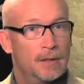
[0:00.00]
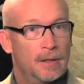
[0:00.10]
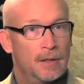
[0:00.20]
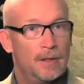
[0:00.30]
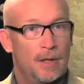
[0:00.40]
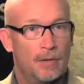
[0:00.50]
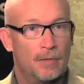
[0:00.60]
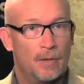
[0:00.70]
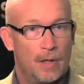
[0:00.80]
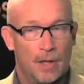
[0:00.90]

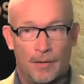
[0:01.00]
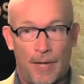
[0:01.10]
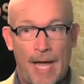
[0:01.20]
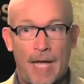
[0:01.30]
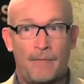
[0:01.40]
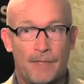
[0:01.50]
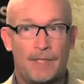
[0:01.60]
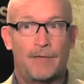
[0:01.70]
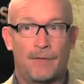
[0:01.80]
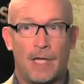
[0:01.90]
The head of the
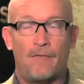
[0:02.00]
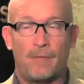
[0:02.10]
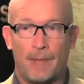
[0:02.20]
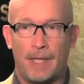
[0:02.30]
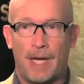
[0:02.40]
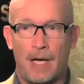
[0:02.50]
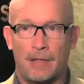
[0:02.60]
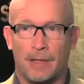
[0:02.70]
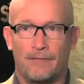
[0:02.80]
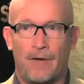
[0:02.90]
civil government in
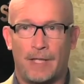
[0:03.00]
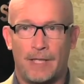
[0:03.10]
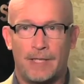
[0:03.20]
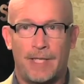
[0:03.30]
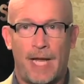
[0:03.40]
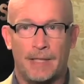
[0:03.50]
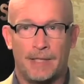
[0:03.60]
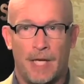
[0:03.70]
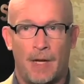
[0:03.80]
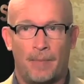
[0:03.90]
Ireland finally
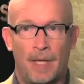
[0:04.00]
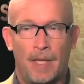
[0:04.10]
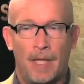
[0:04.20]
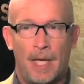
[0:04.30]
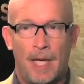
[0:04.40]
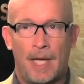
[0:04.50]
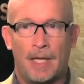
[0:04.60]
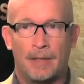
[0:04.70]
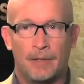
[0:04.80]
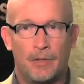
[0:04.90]
stands up
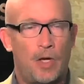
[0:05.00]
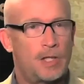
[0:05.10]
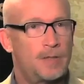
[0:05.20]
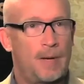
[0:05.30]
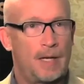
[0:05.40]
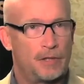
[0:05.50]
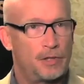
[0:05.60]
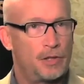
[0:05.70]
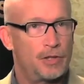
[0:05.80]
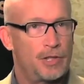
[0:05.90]
and talks about a
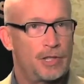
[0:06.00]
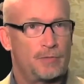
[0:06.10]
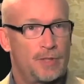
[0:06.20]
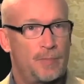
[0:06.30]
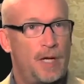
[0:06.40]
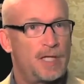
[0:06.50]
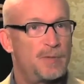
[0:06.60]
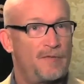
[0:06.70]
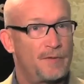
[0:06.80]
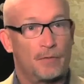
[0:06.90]
church that's
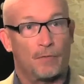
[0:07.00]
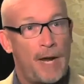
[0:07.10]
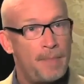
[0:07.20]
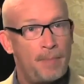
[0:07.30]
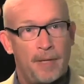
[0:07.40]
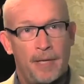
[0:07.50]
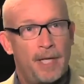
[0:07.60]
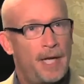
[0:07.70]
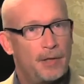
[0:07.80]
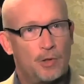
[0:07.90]
responsible for the rape
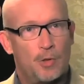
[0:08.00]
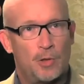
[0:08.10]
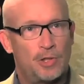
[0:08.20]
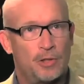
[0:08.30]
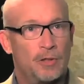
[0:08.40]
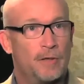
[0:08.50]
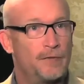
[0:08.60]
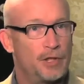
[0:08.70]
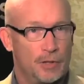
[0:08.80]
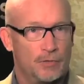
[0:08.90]
and torture of
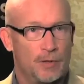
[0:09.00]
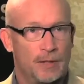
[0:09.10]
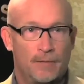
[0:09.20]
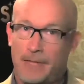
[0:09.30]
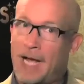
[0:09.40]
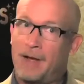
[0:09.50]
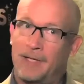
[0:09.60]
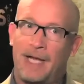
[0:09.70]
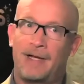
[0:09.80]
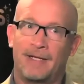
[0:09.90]
children. Now,
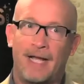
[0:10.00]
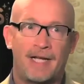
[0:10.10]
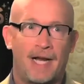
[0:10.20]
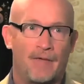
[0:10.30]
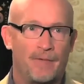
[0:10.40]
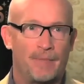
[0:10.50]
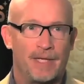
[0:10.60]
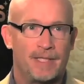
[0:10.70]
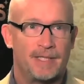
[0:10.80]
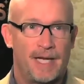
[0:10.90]
that got
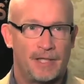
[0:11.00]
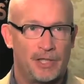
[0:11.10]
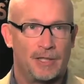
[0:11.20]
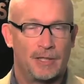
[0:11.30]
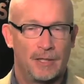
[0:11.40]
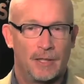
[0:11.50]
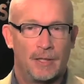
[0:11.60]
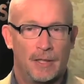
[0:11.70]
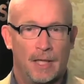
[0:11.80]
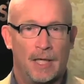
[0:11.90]
everybody's attention.
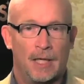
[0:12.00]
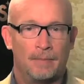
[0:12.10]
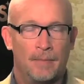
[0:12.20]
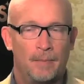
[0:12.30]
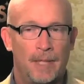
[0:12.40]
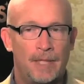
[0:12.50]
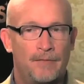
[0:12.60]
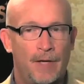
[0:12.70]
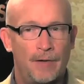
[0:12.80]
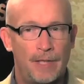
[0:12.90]
But it's
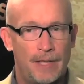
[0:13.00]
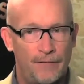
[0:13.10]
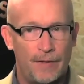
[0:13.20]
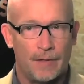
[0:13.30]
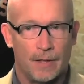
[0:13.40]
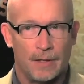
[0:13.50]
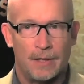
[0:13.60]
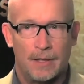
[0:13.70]
very difficult